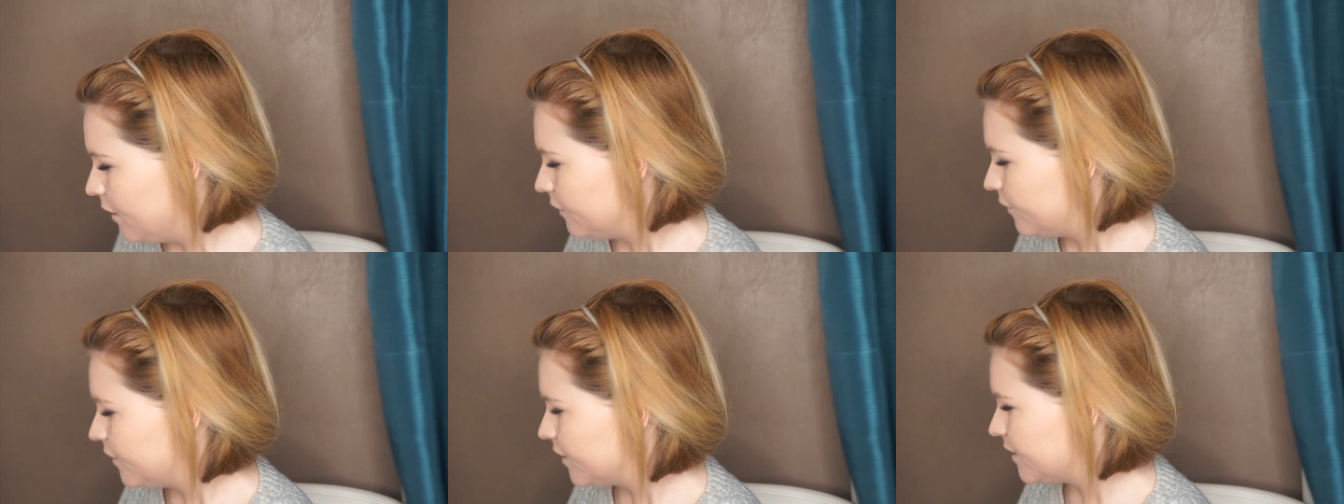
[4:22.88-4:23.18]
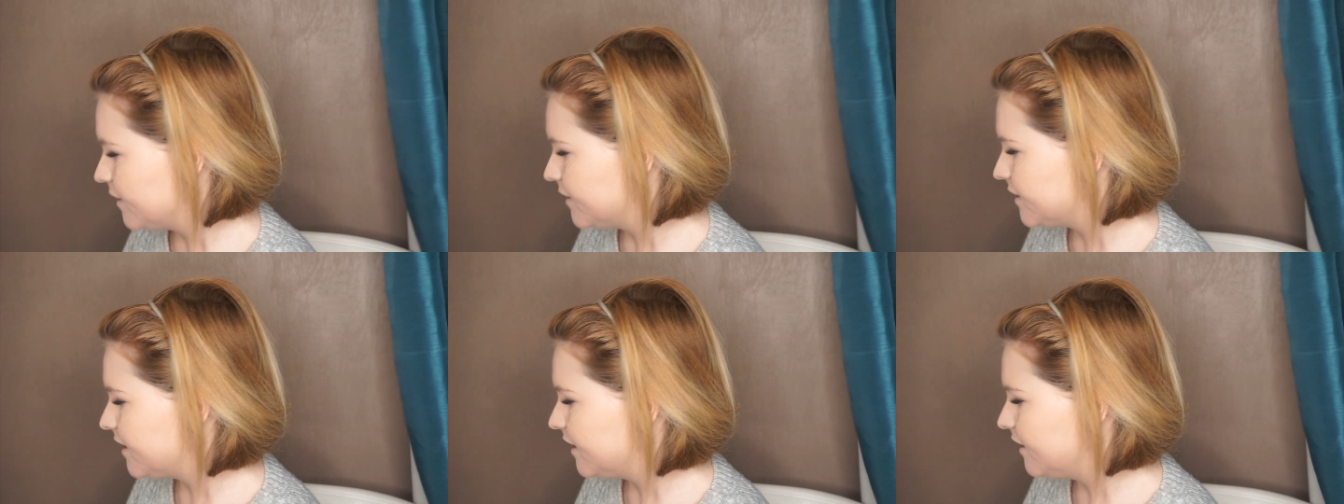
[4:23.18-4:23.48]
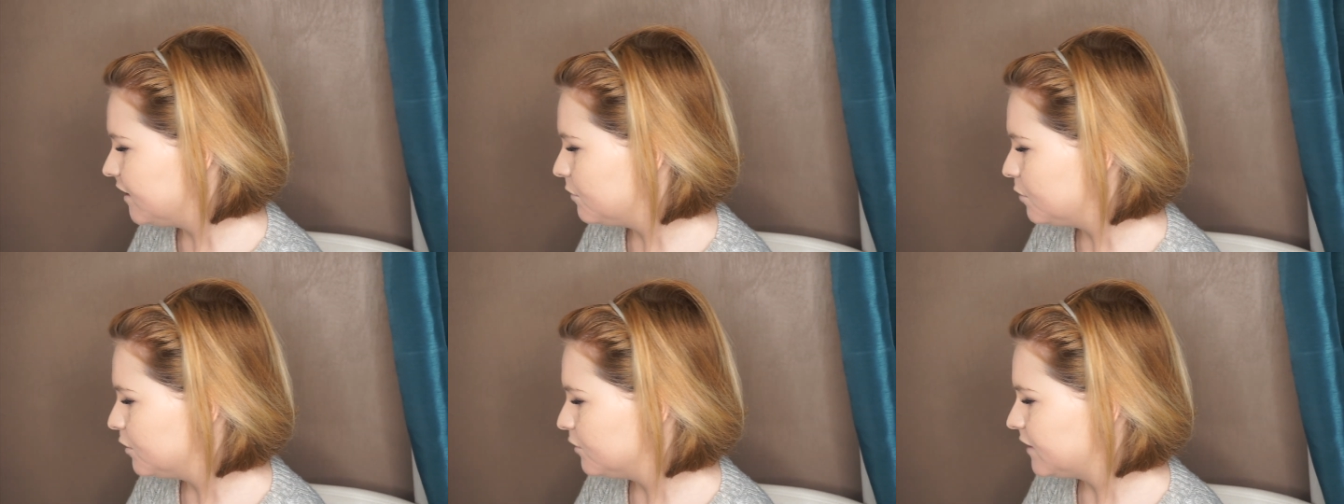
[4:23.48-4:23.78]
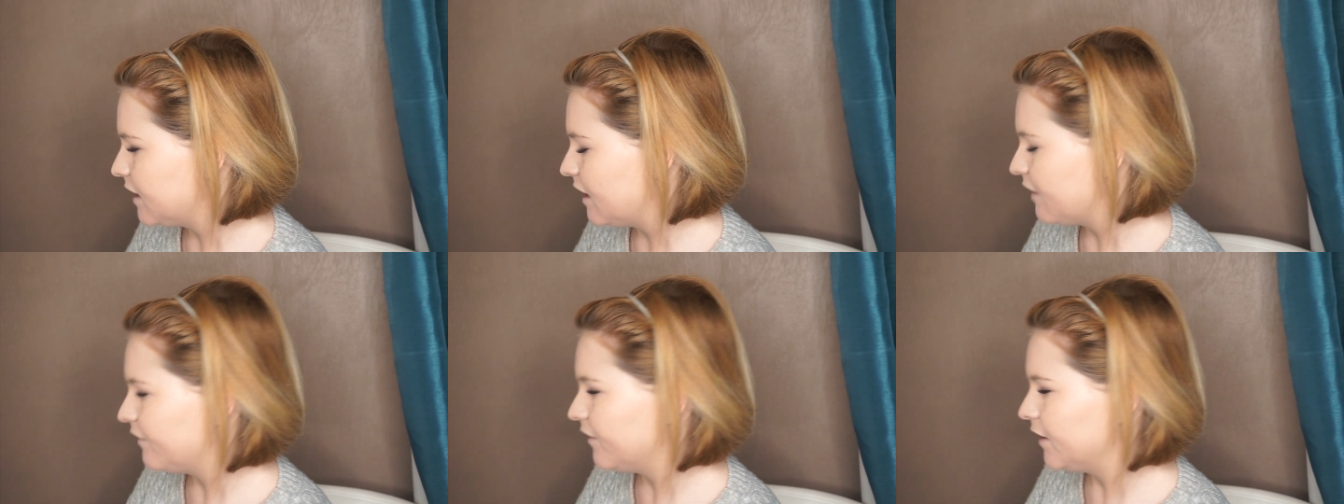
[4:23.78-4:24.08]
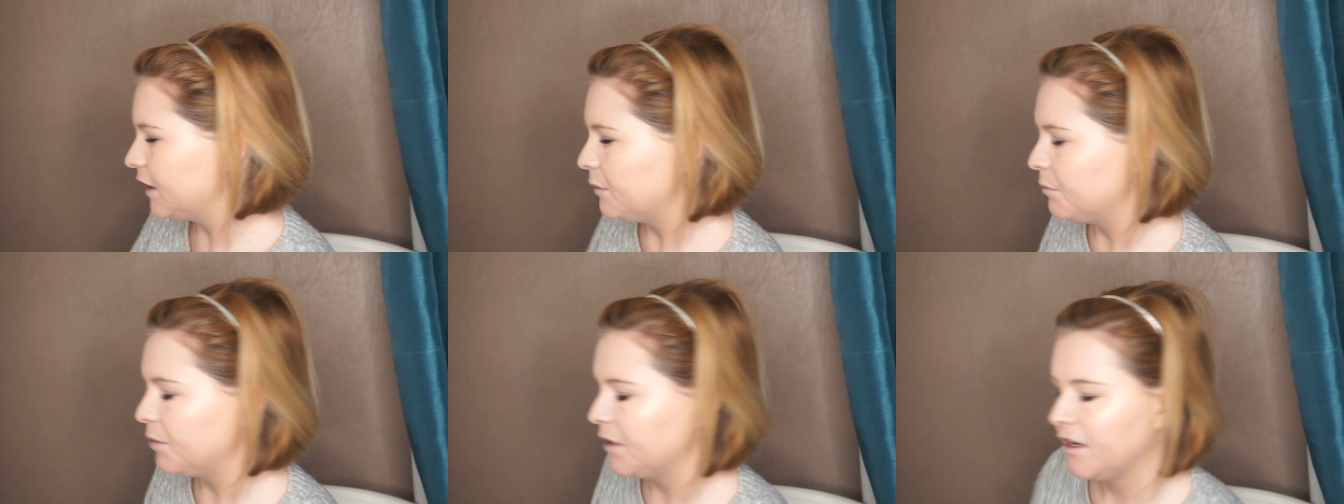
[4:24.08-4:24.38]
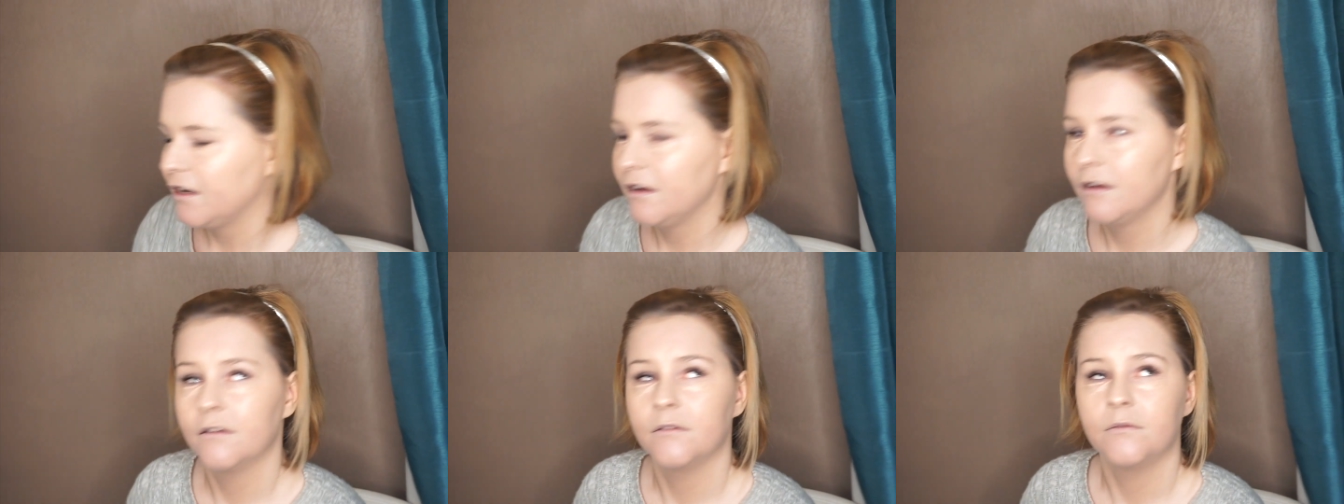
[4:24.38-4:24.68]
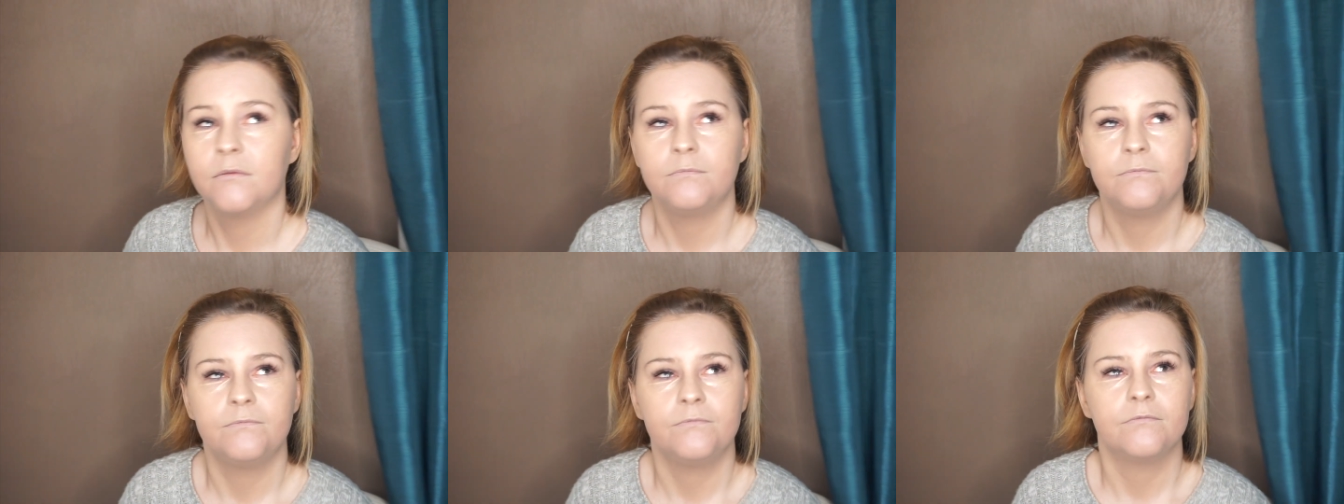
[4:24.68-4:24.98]
The concealer will definitely be
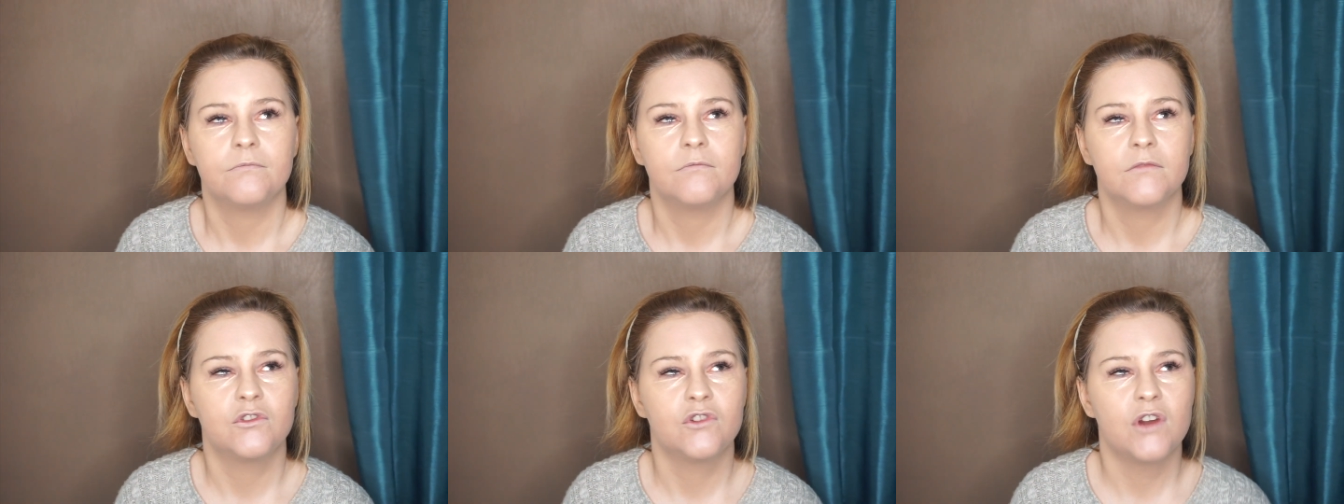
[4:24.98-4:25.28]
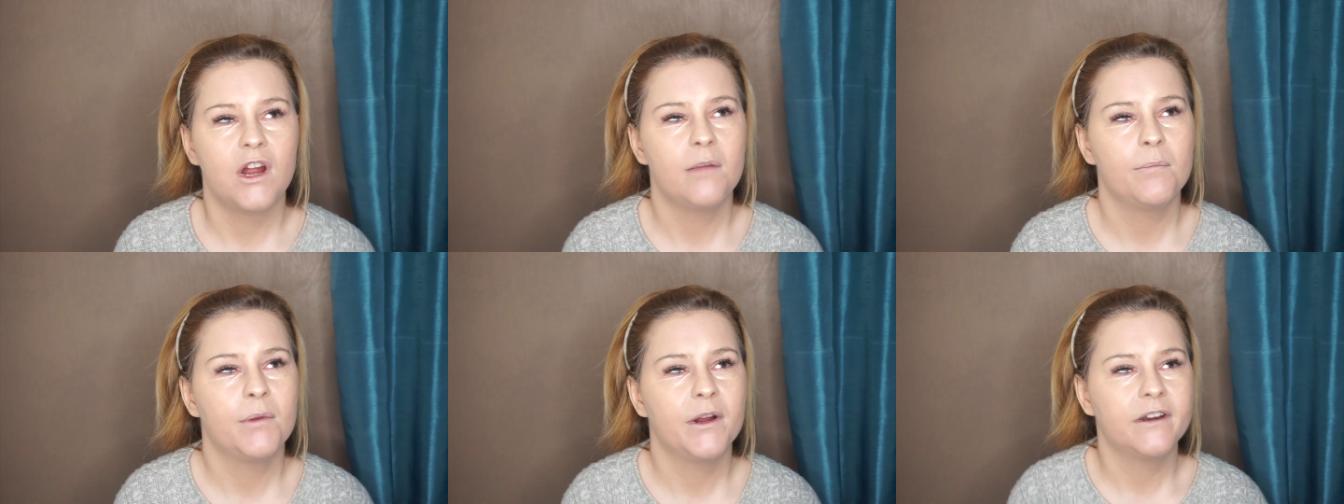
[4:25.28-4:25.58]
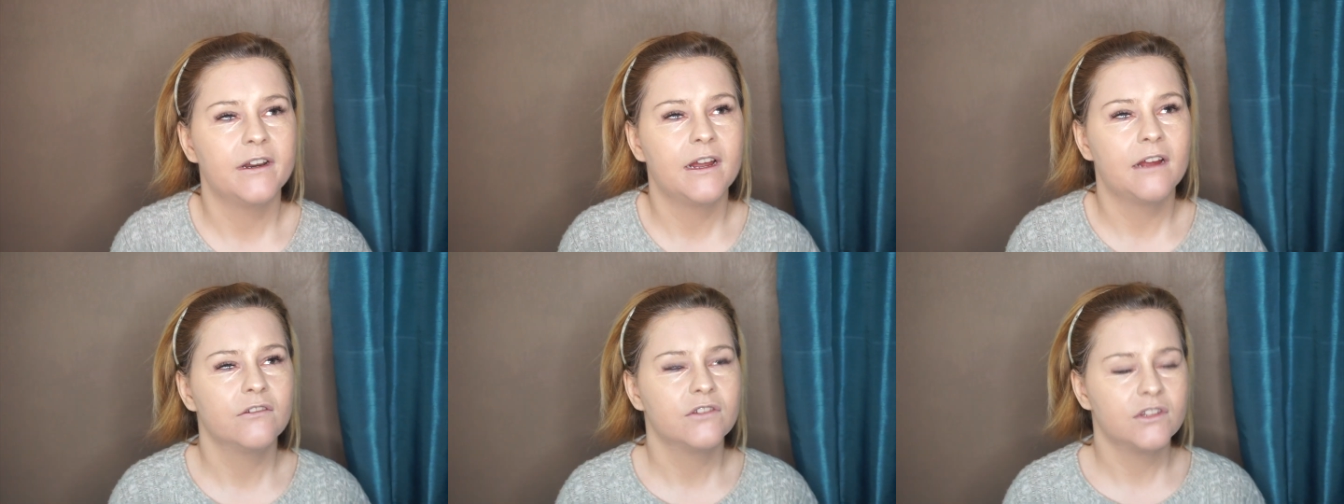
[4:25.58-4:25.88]
dry by now,